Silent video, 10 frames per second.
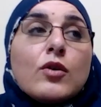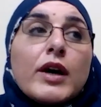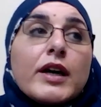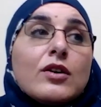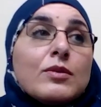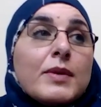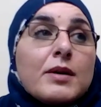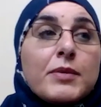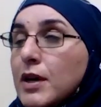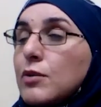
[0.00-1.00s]
yughayyiru
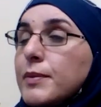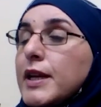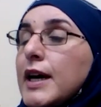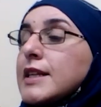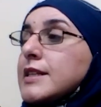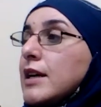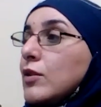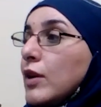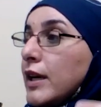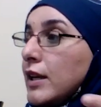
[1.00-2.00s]
ma
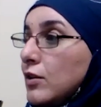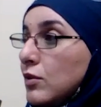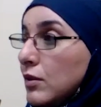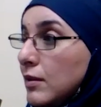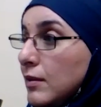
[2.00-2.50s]
hatta